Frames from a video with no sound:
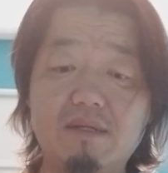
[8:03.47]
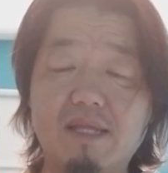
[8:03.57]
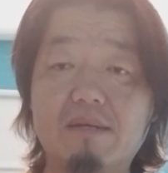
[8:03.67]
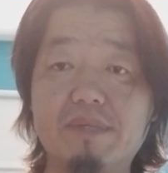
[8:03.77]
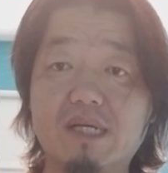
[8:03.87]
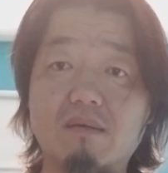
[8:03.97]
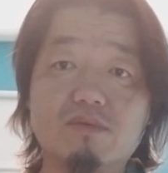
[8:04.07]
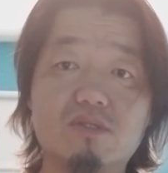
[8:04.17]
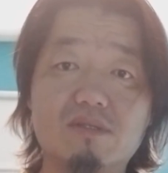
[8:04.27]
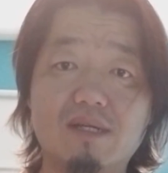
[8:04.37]
Then it
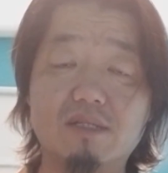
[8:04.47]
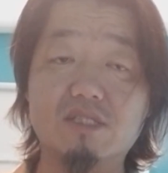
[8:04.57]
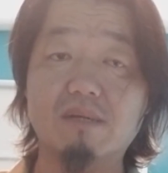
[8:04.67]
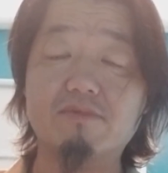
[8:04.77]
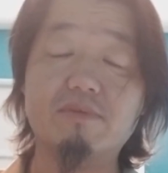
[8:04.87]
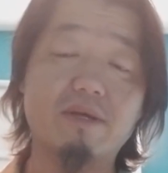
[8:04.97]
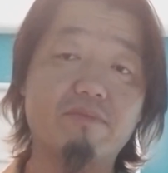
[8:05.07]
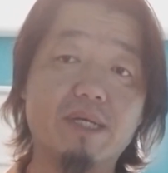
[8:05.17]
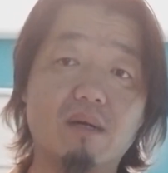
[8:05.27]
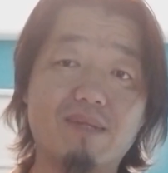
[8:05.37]
becomes, some of them
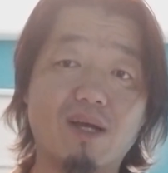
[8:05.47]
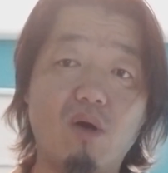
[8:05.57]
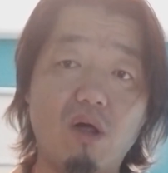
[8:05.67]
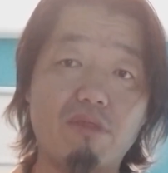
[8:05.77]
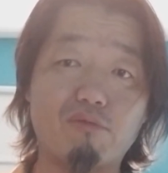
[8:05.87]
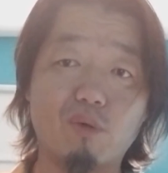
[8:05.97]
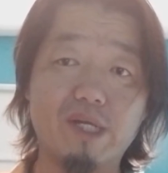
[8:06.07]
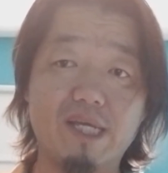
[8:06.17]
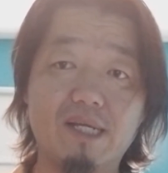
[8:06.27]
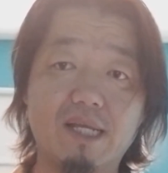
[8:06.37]
have become like all throat
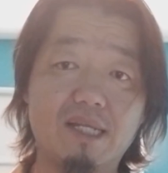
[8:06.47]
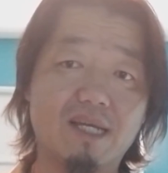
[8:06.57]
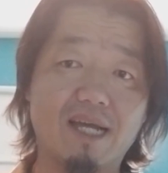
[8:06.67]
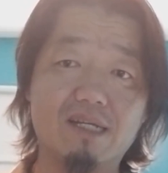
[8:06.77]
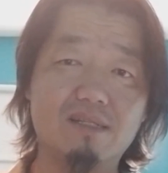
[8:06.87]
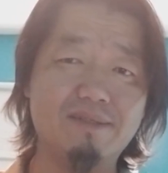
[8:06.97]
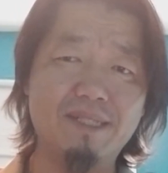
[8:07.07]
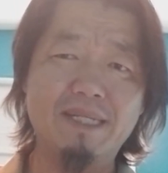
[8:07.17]
hit, and it kind of